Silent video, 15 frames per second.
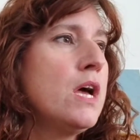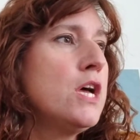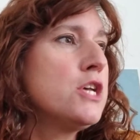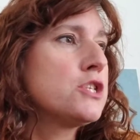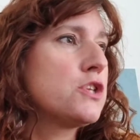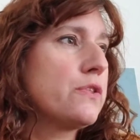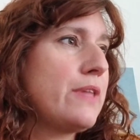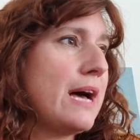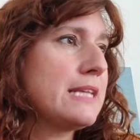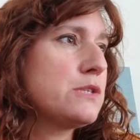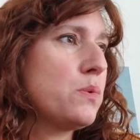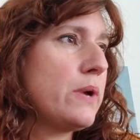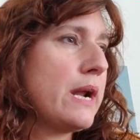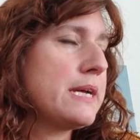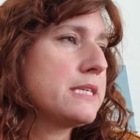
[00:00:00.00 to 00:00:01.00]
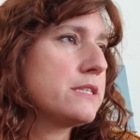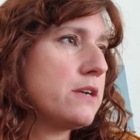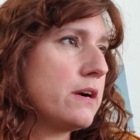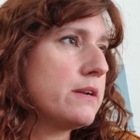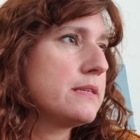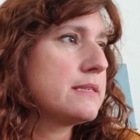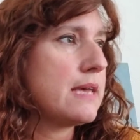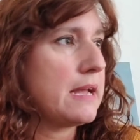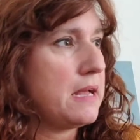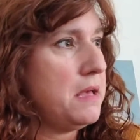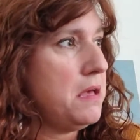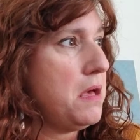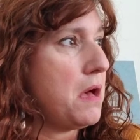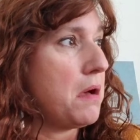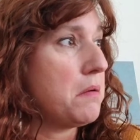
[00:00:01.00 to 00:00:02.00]
So that's when I started saying,
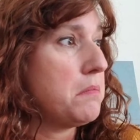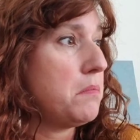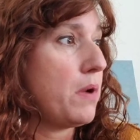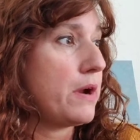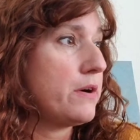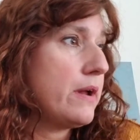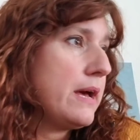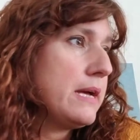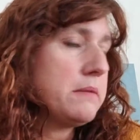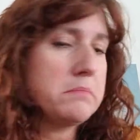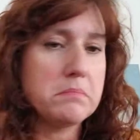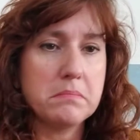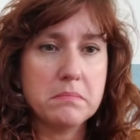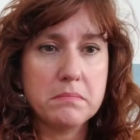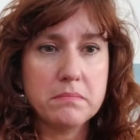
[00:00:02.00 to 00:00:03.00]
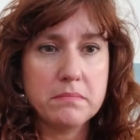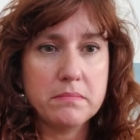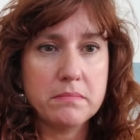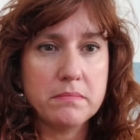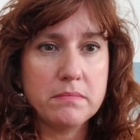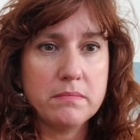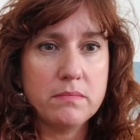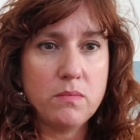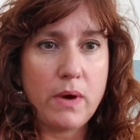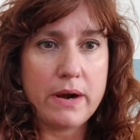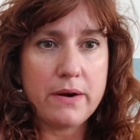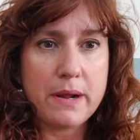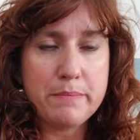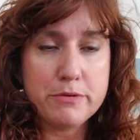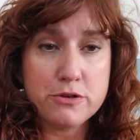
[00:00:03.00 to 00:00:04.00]
huh, why don't I, why
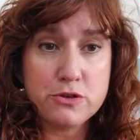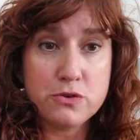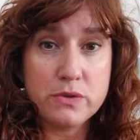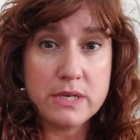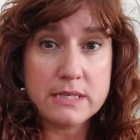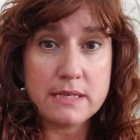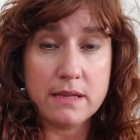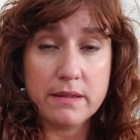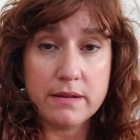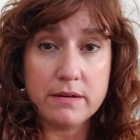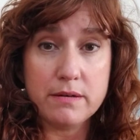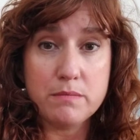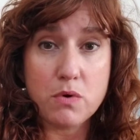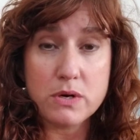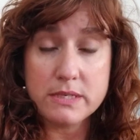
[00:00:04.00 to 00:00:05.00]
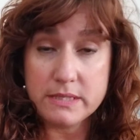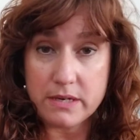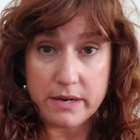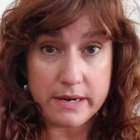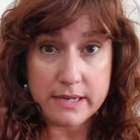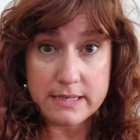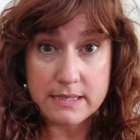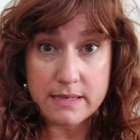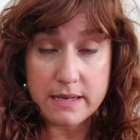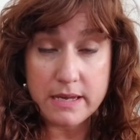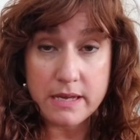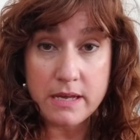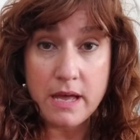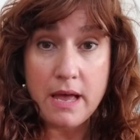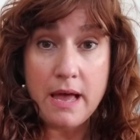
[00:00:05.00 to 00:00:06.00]
don't I pursue this a little more
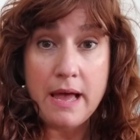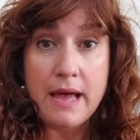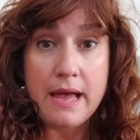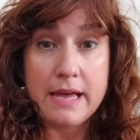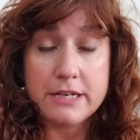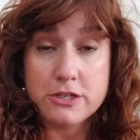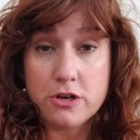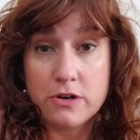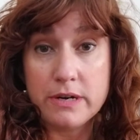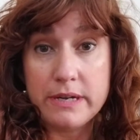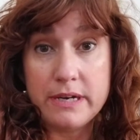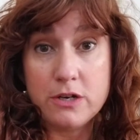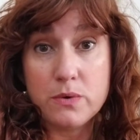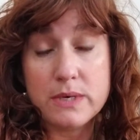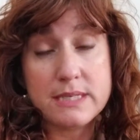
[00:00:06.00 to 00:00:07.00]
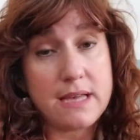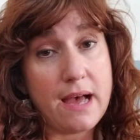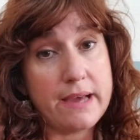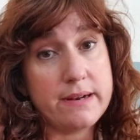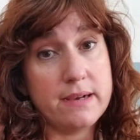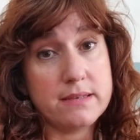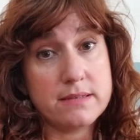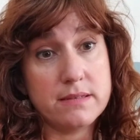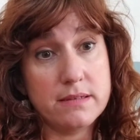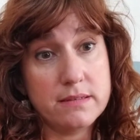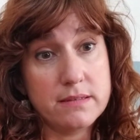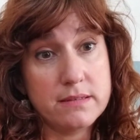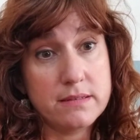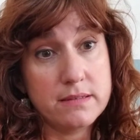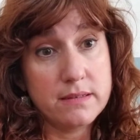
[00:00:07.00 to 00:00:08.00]
seriously and turn it into a side hustle?